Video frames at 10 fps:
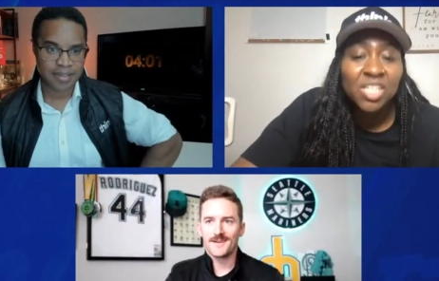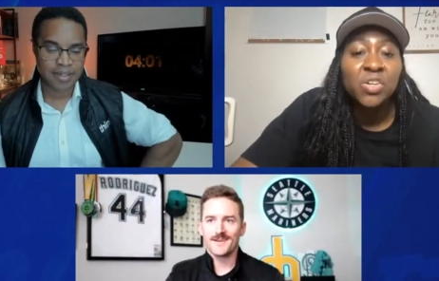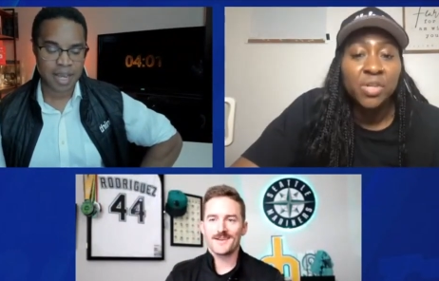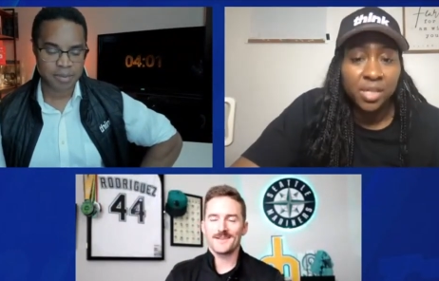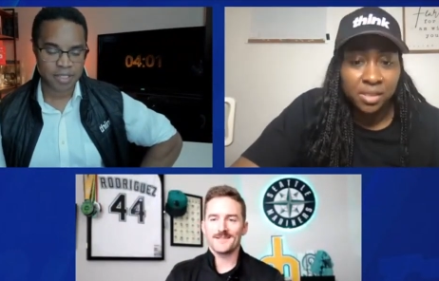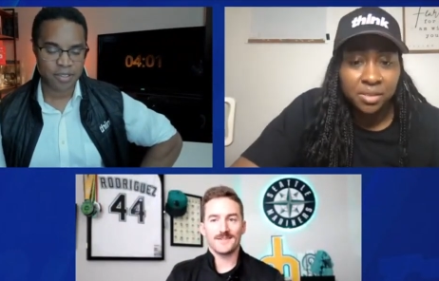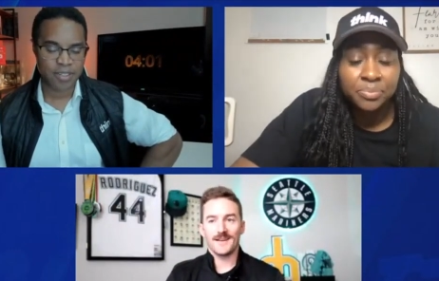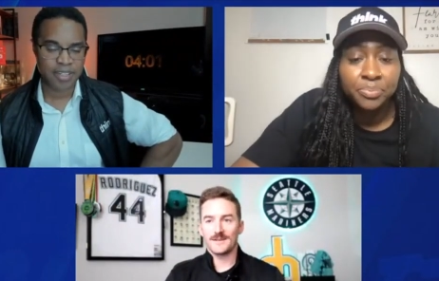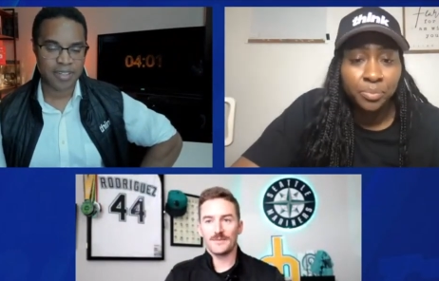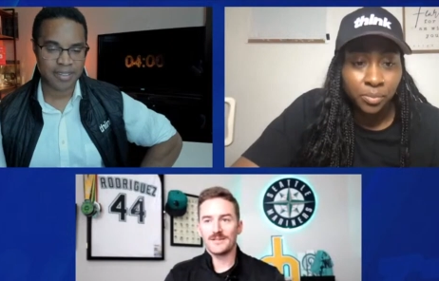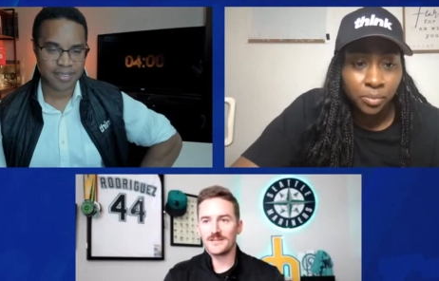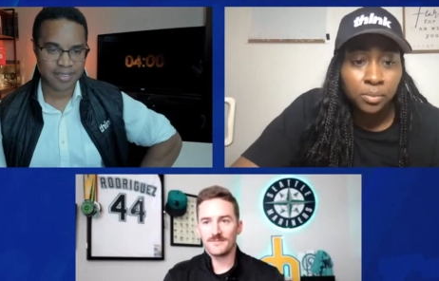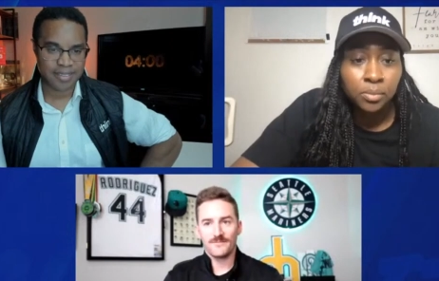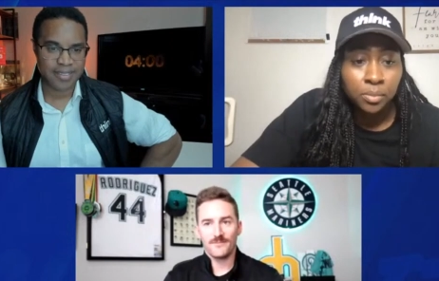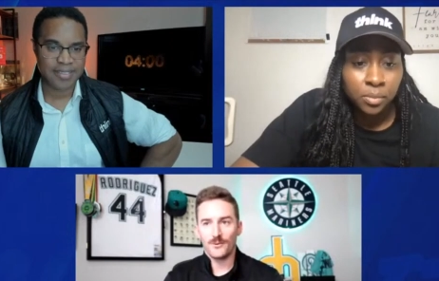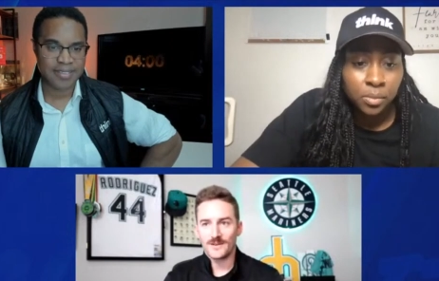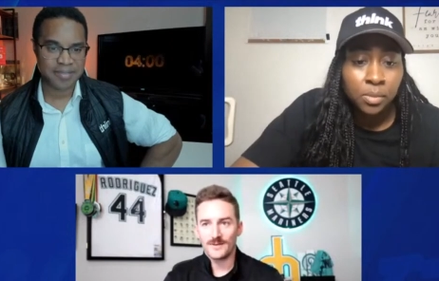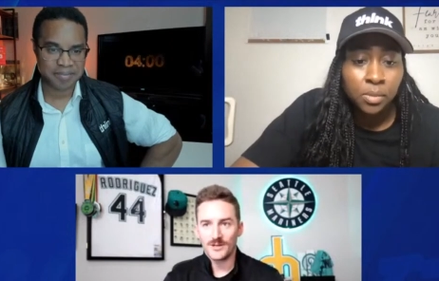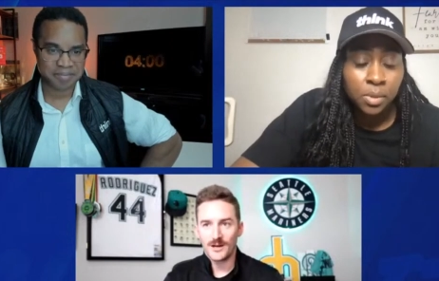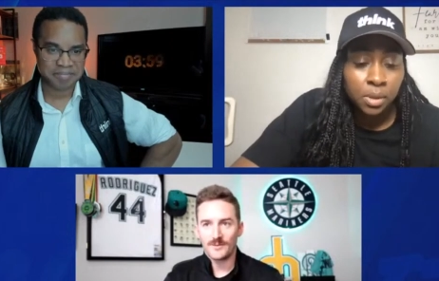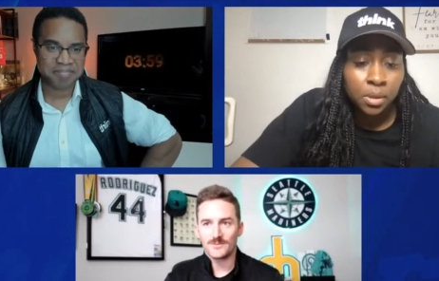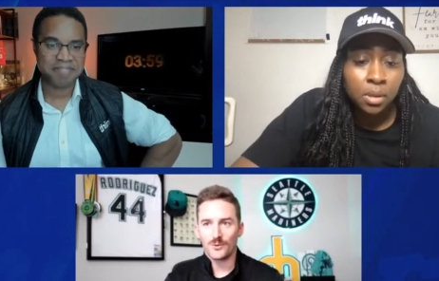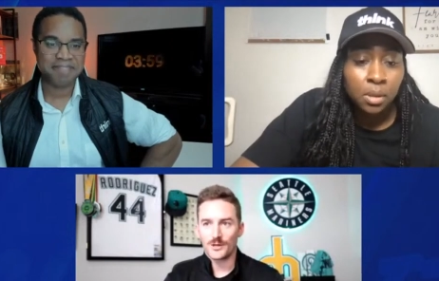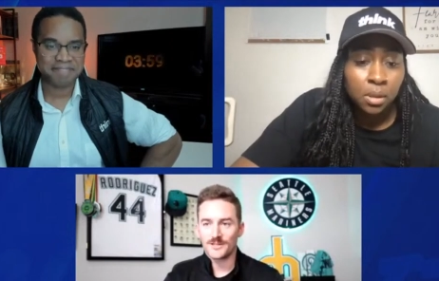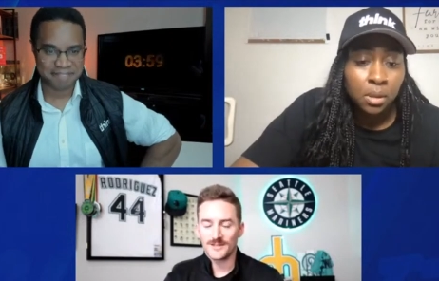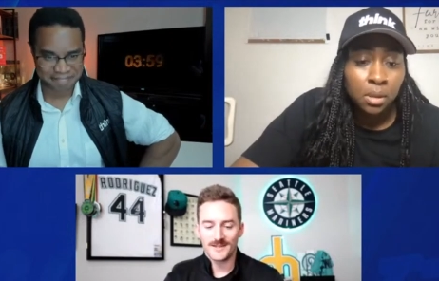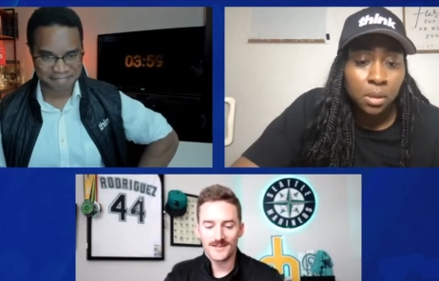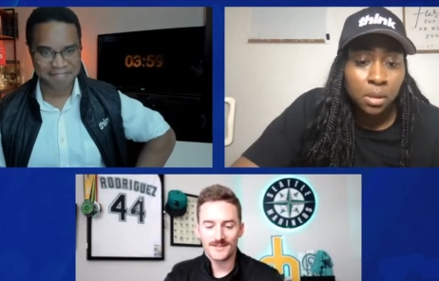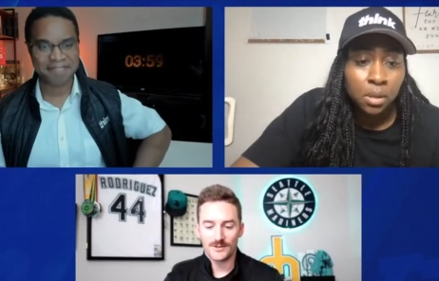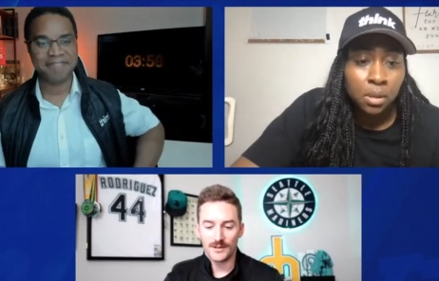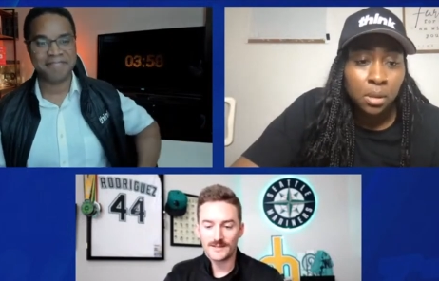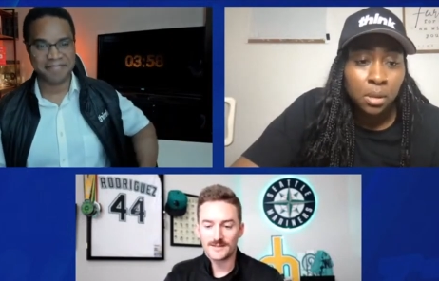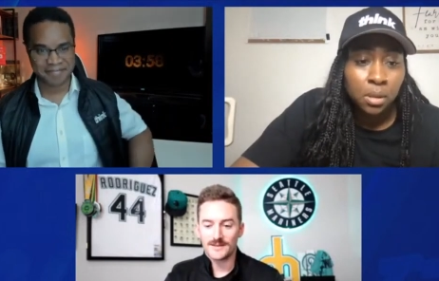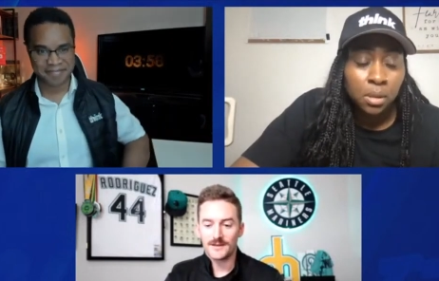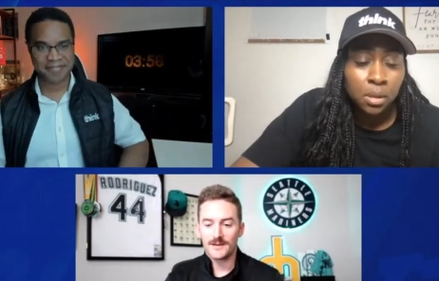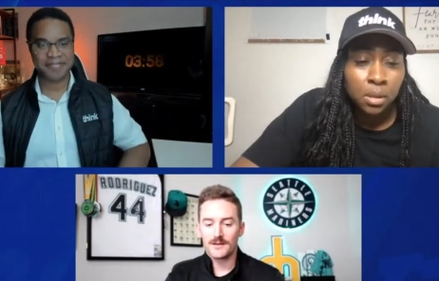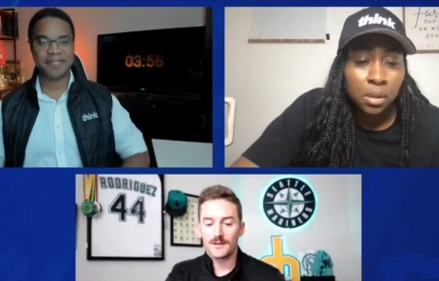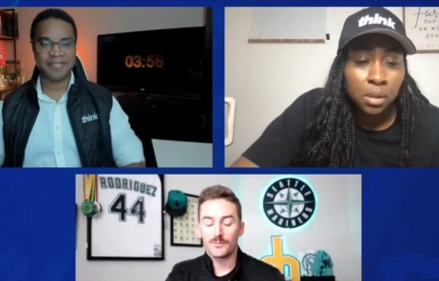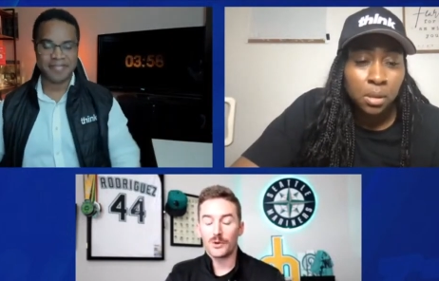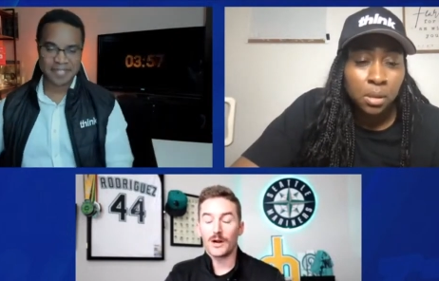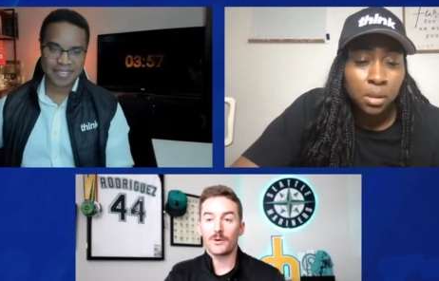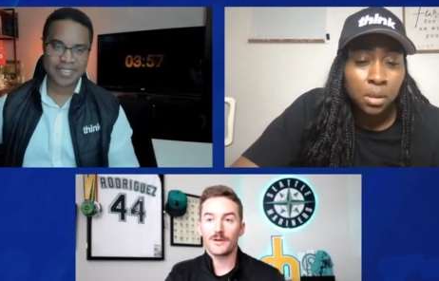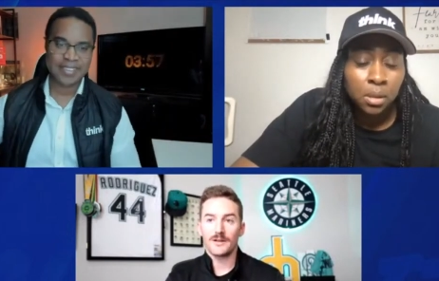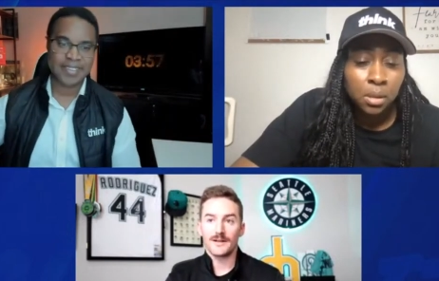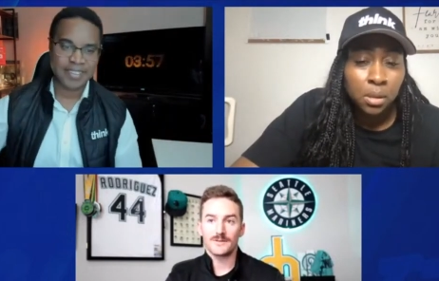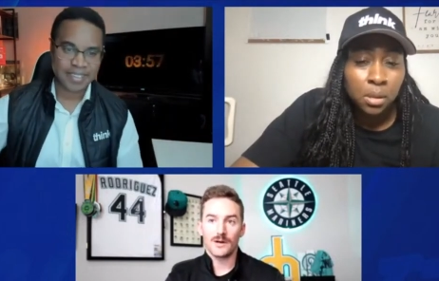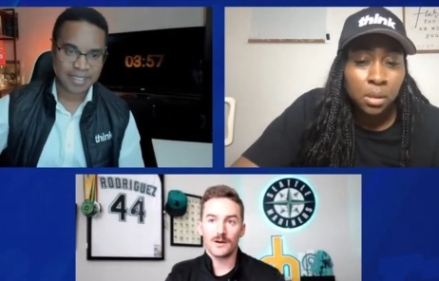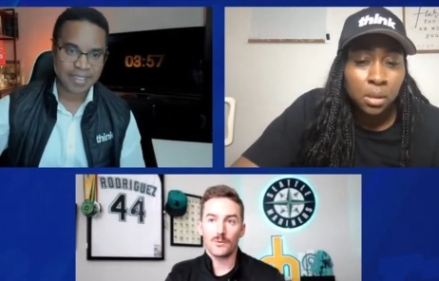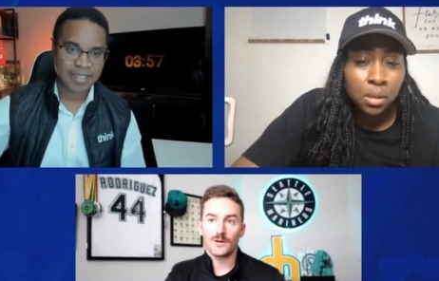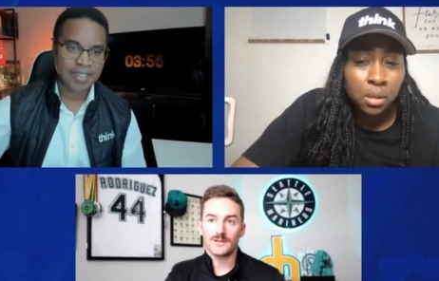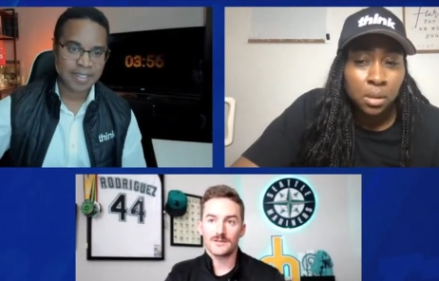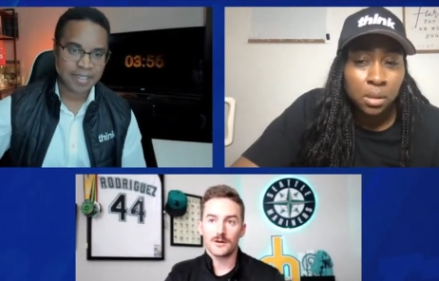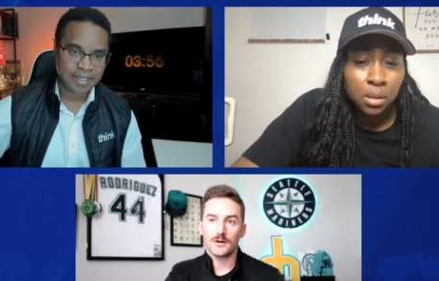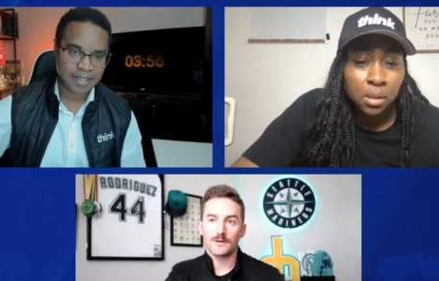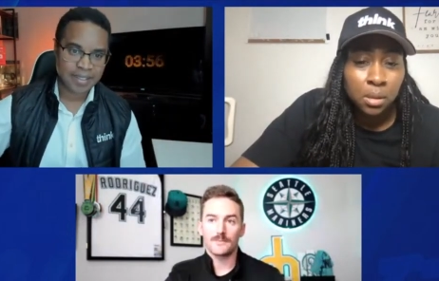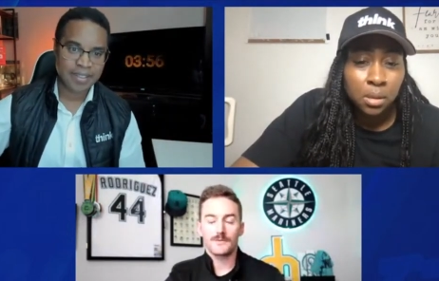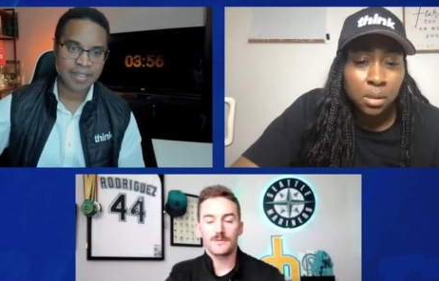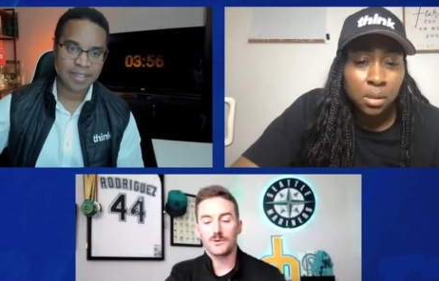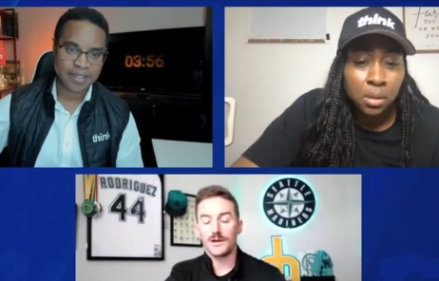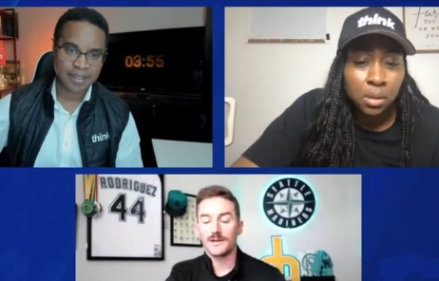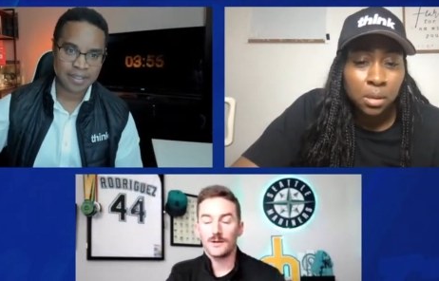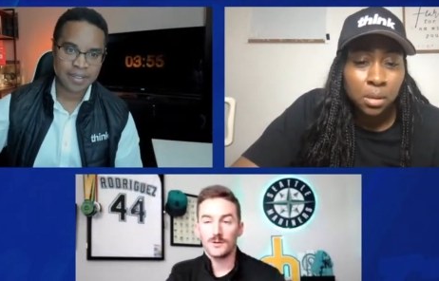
Speaker 1: because, as I mentioned, full time job is mortgage lending, so that's the priority, and that's why I want to start creating those